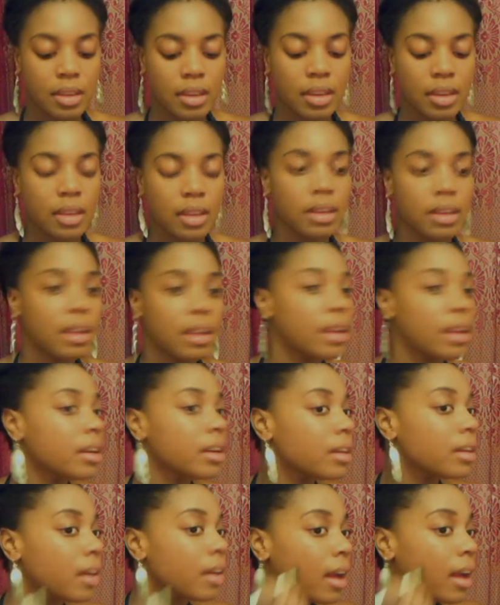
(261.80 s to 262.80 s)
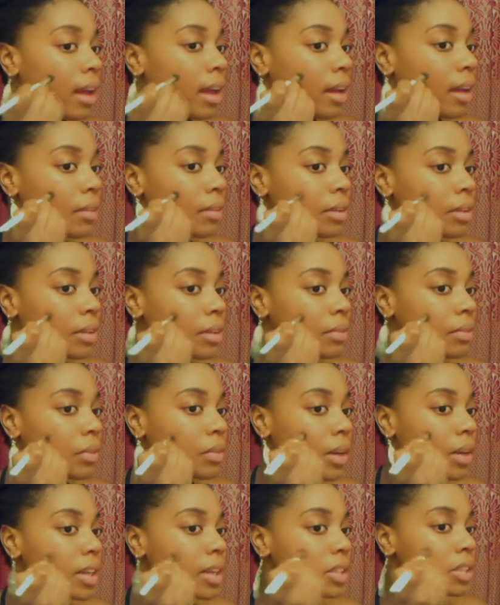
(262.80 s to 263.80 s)
And here I have a
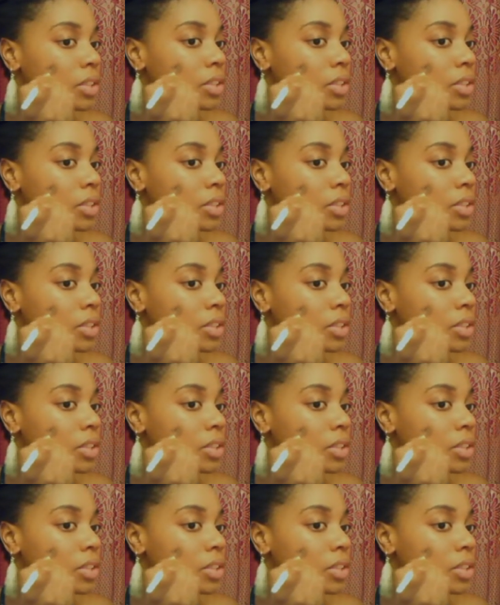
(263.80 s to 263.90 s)
fresh